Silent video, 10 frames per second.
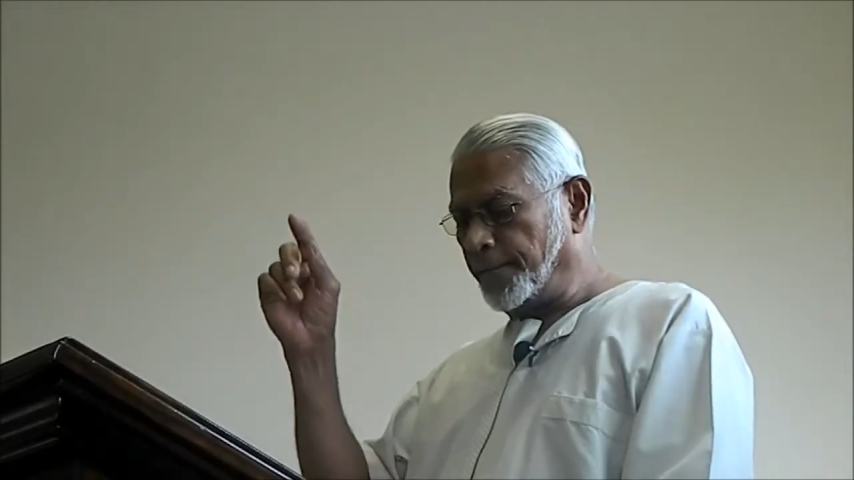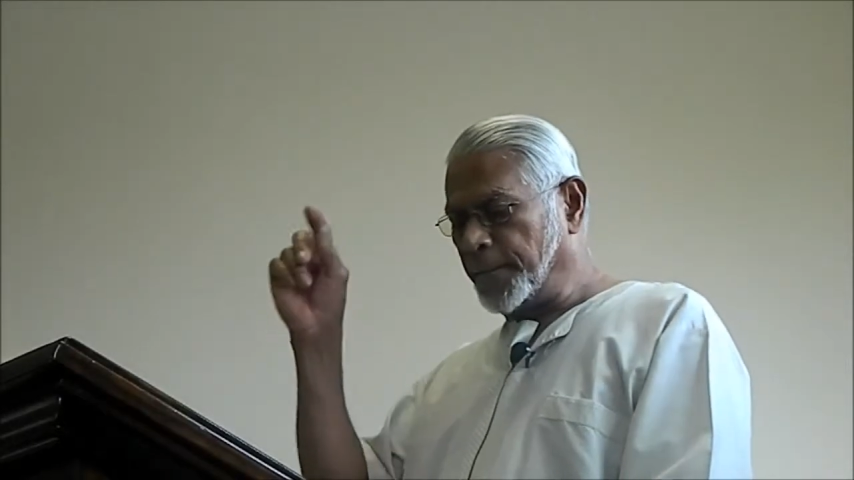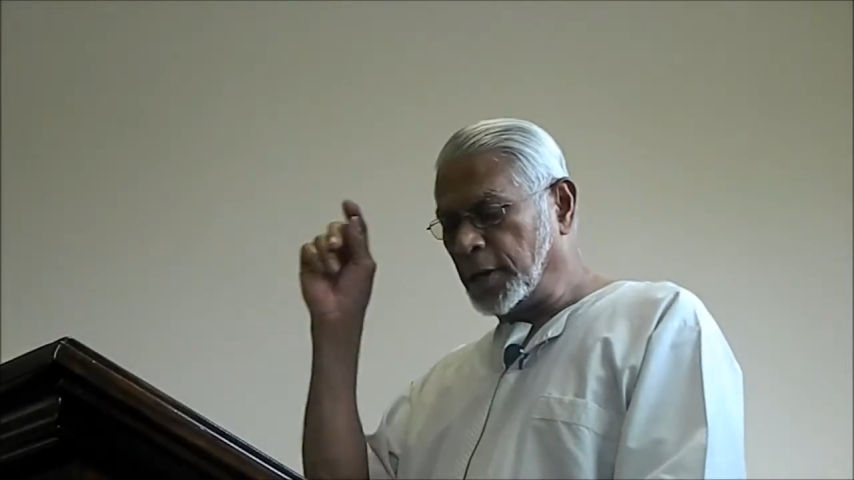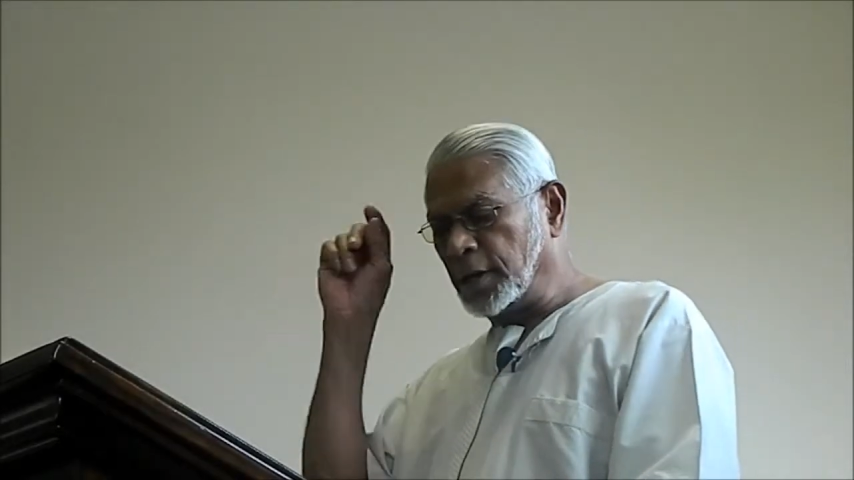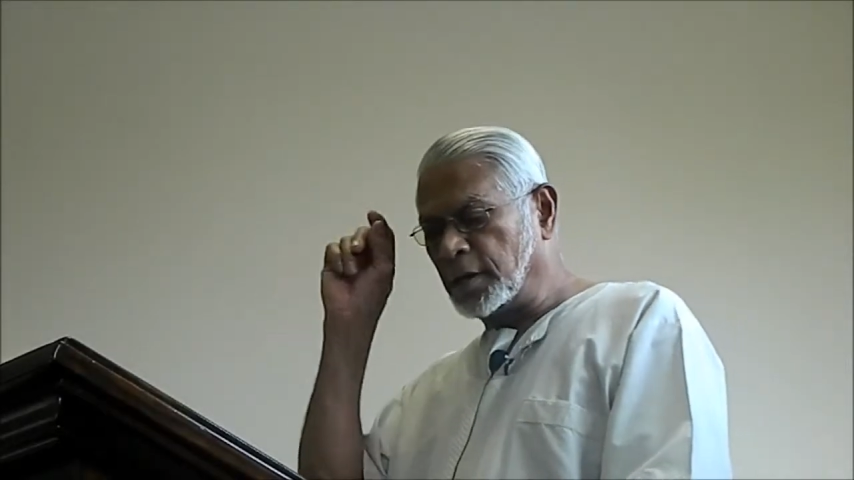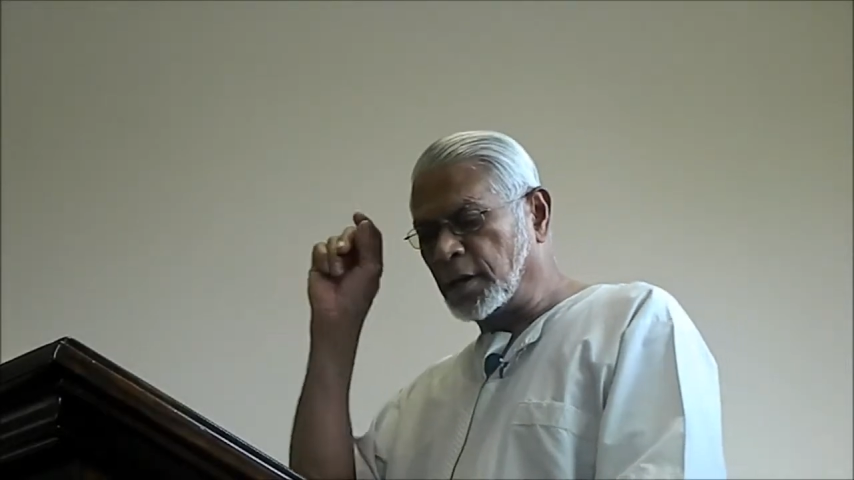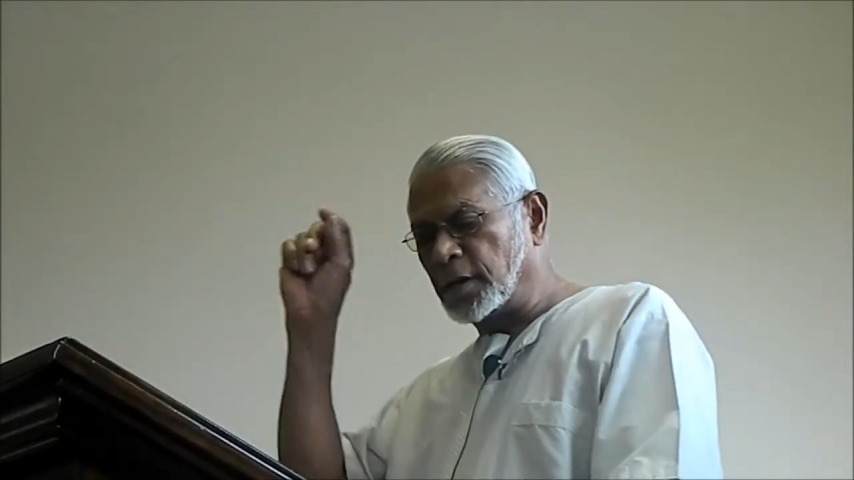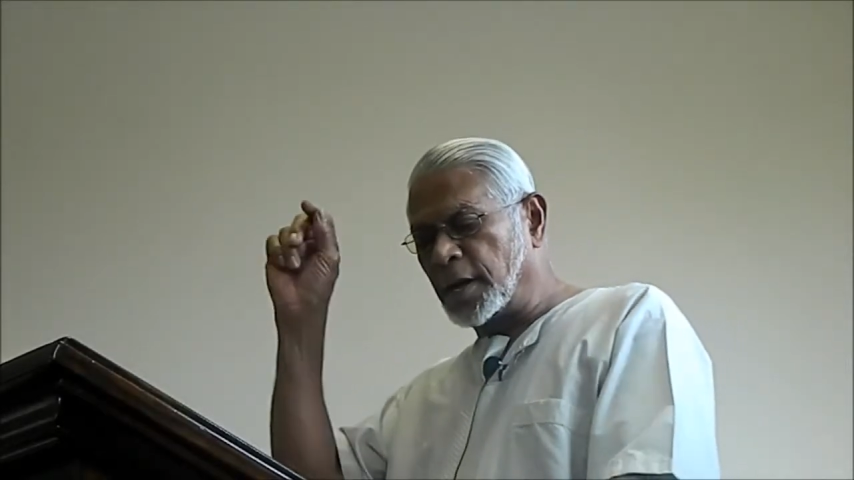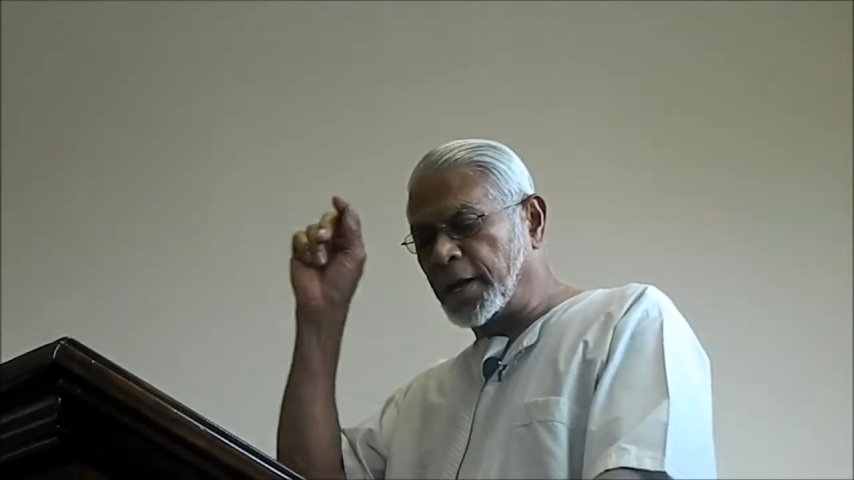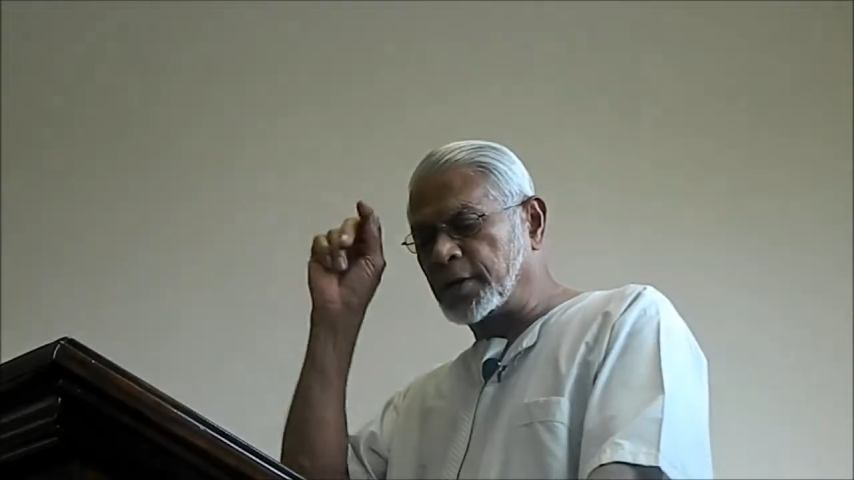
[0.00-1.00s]
be not
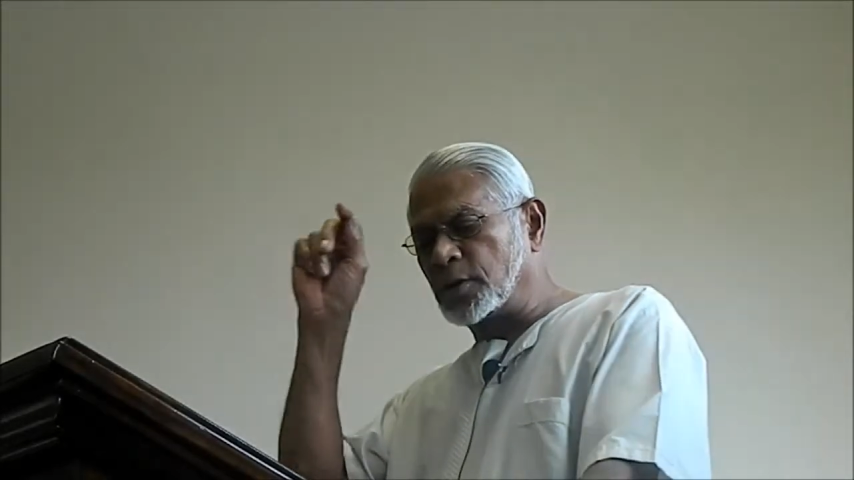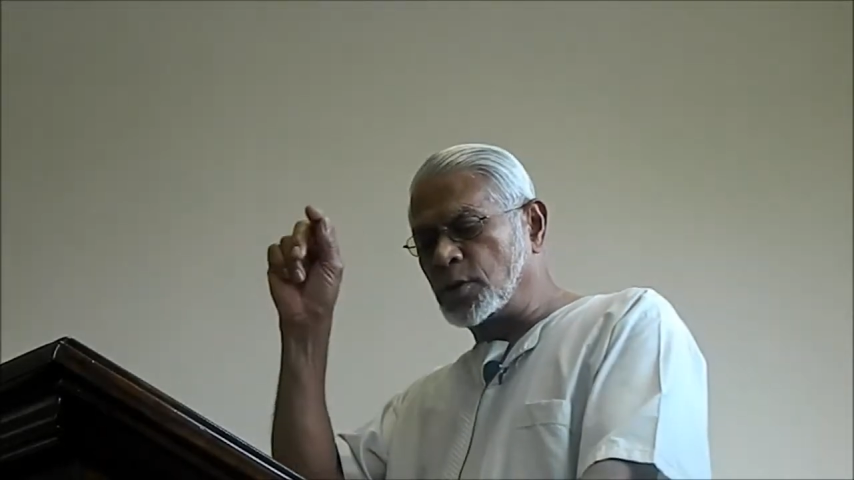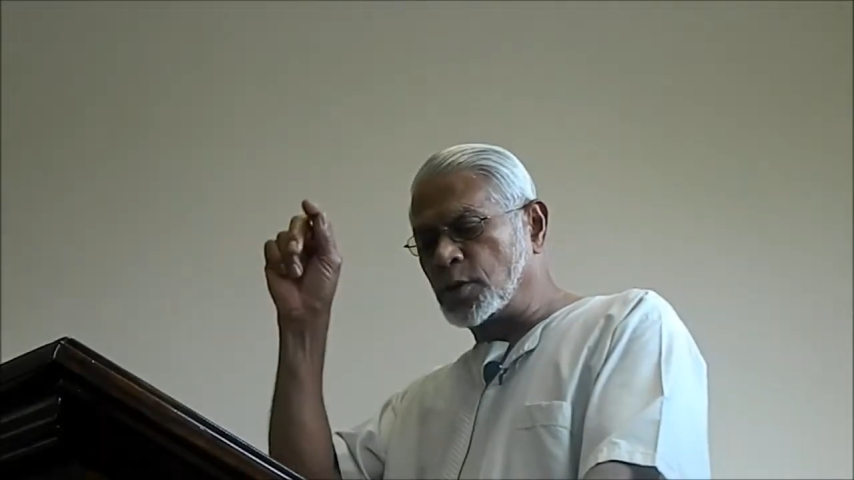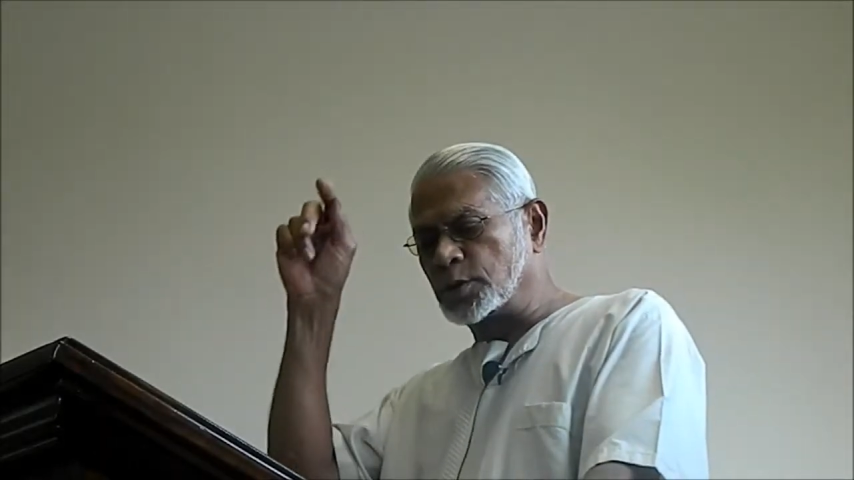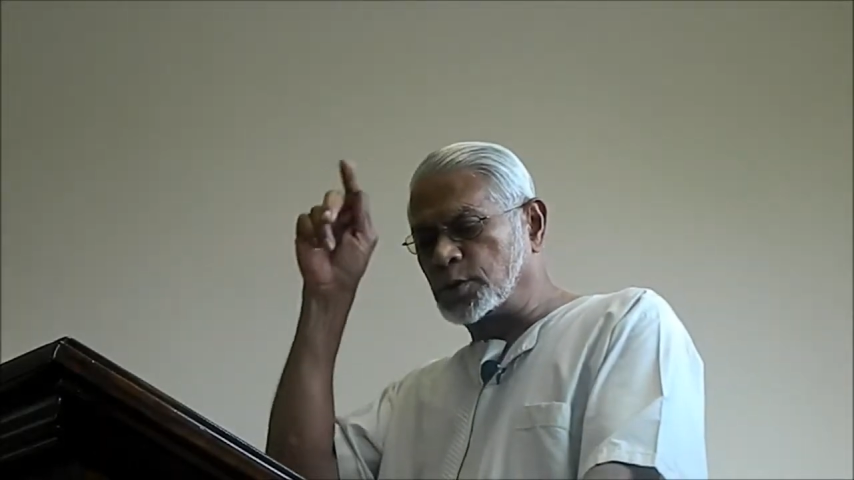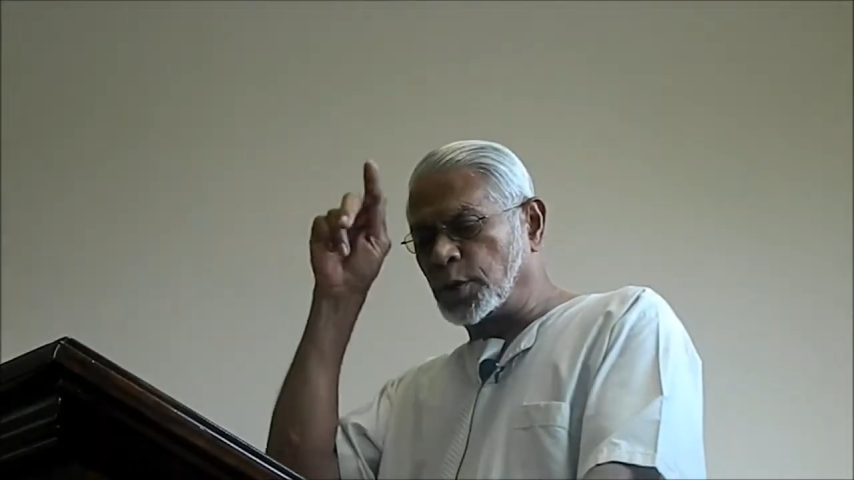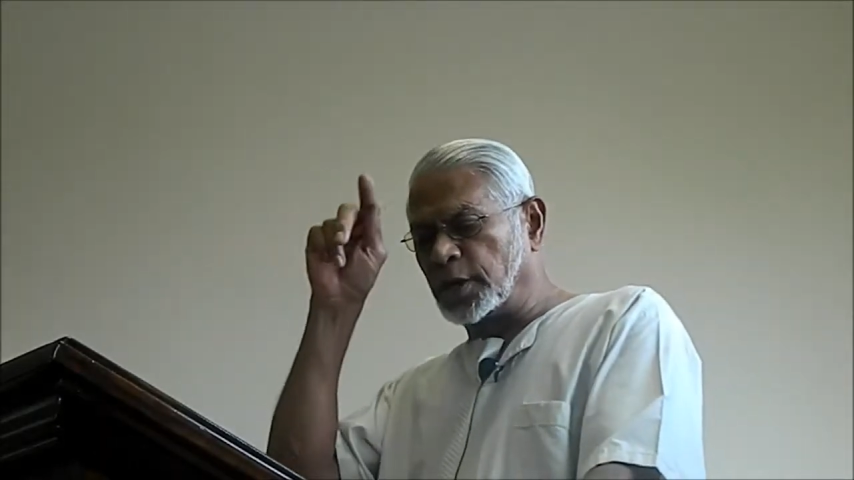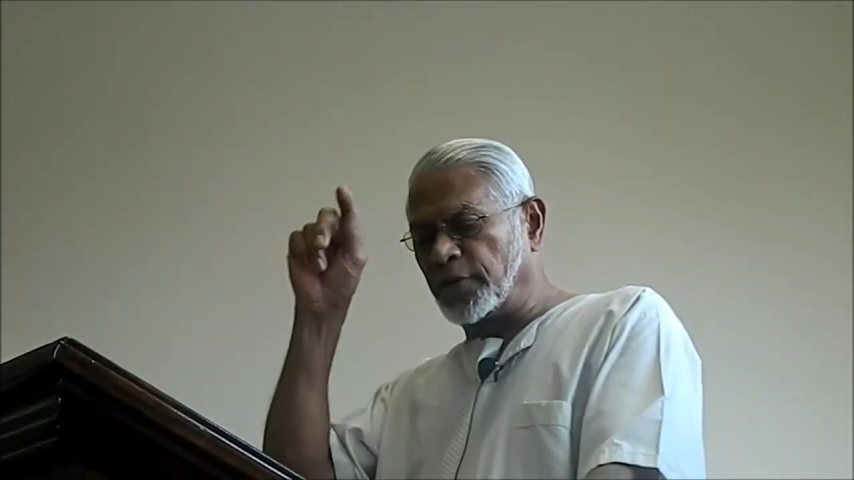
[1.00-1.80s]
like those who are